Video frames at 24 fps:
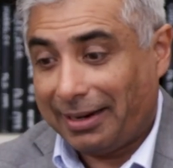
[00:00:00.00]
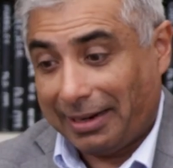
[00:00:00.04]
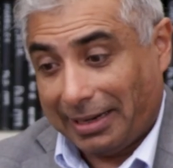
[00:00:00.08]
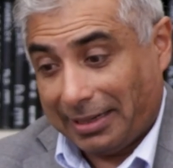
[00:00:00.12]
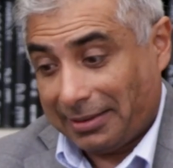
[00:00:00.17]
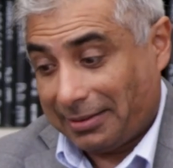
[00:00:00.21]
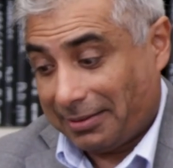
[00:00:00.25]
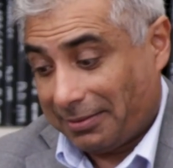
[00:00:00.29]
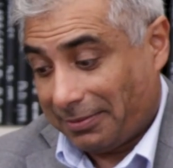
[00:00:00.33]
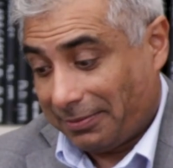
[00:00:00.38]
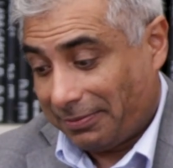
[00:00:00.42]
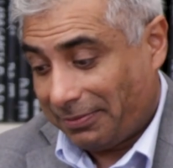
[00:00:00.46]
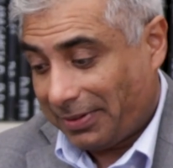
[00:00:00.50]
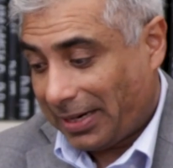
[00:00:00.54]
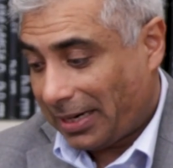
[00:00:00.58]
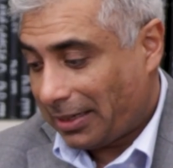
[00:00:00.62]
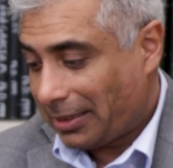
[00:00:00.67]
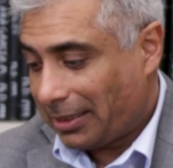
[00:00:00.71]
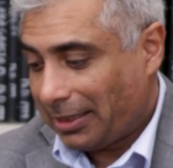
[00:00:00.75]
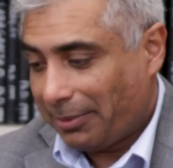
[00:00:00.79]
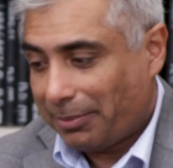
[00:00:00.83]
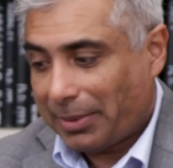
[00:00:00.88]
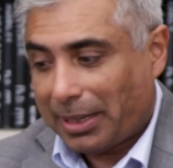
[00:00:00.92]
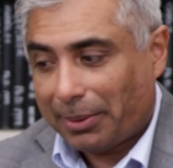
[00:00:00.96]
as a
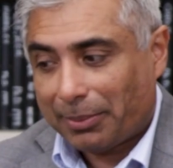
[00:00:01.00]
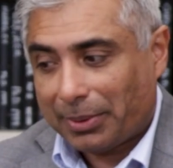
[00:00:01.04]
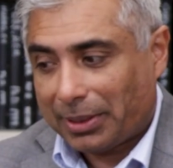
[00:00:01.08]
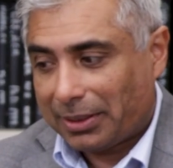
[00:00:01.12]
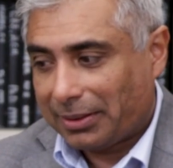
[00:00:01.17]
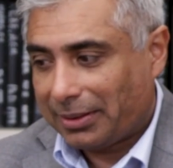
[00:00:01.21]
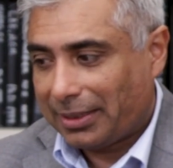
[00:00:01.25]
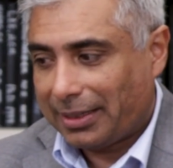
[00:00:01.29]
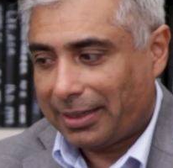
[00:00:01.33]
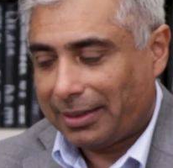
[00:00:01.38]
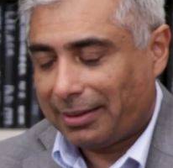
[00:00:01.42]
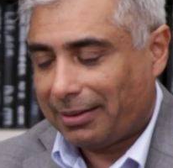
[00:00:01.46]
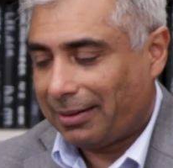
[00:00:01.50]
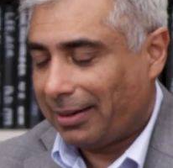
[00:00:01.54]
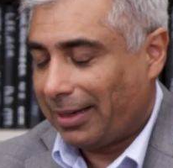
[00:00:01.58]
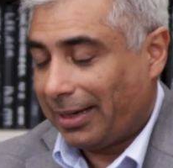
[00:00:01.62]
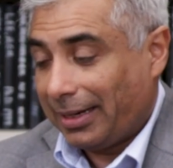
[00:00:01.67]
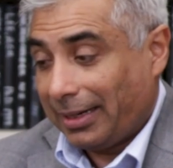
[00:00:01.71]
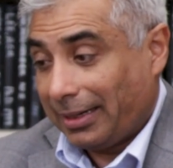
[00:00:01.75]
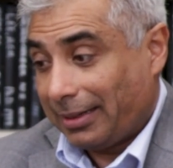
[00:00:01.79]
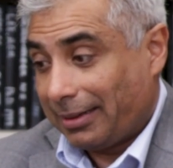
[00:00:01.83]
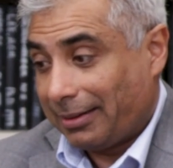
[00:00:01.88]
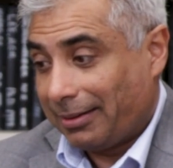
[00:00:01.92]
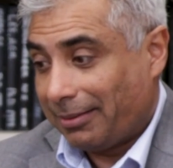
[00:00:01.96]
faculty member that
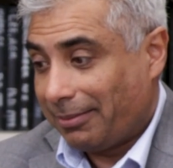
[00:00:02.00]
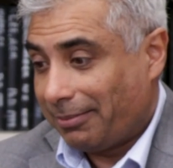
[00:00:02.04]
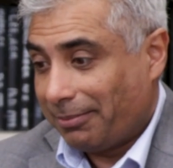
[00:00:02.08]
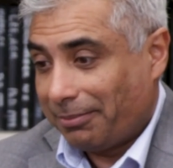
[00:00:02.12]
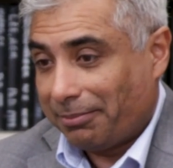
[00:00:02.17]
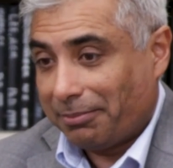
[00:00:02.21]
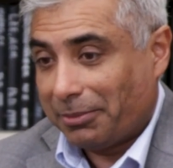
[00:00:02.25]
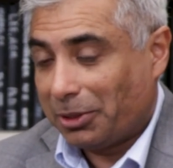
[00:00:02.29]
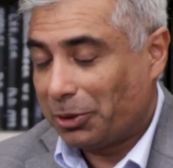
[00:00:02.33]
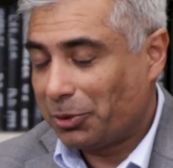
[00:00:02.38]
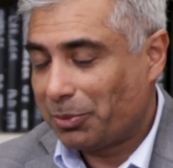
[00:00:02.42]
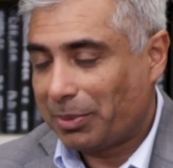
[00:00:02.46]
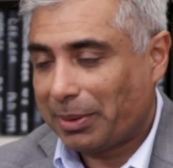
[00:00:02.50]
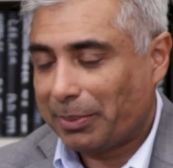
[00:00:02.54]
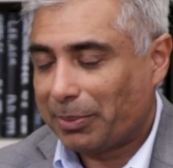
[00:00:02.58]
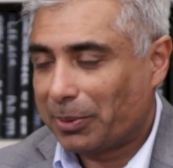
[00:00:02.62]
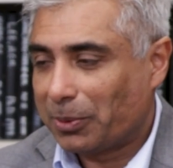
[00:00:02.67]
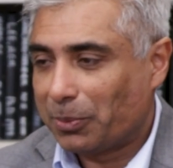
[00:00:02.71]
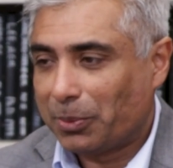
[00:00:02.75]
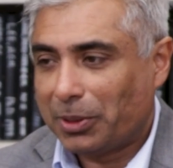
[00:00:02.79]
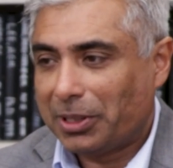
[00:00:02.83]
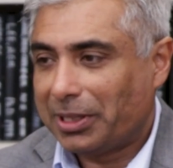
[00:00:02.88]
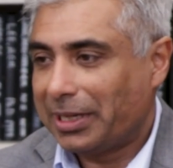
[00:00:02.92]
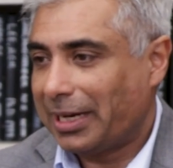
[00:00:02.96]
like most
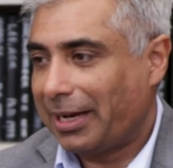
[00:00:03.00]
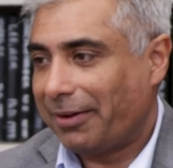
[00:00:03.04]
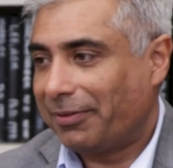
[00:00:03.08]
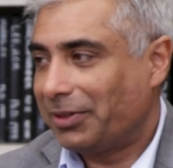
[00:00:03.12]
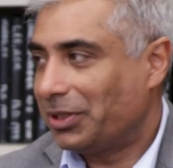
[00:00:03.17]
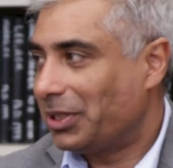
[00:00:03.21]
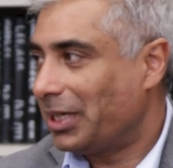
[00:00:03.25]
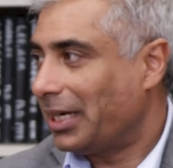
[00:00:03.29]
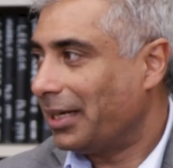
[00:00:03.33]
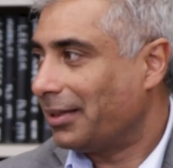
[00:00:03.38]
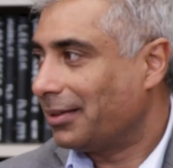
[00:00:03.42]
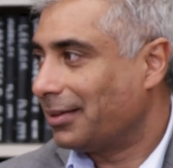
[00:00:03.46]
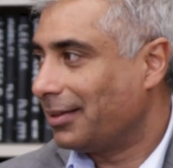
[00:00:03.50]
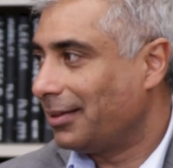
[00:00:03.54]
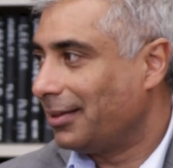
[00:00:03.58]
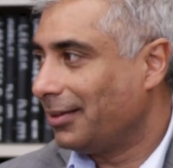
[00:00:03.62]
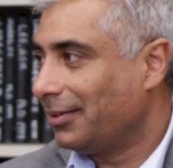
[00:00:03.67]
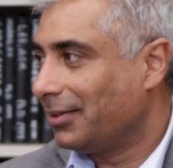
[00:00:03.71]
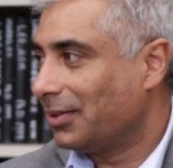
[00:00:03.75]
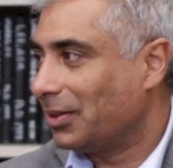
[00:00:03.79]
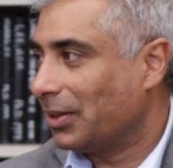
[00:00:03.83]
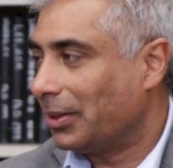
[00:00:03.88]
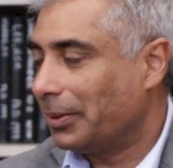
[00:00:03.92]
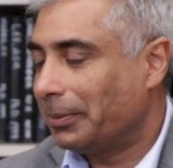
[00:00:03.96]
people wouldn't have a chance to
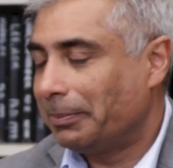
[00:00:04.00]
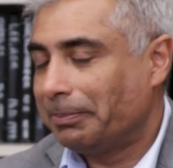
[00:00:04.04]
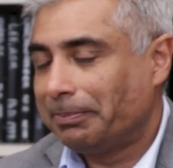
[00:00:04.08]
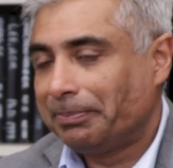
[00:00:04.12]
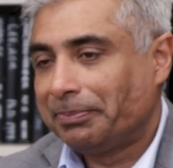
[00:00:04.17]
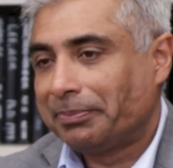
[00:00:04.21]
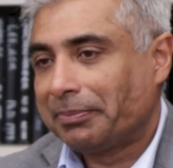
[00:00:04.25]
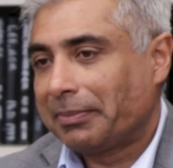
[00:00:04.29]
do so,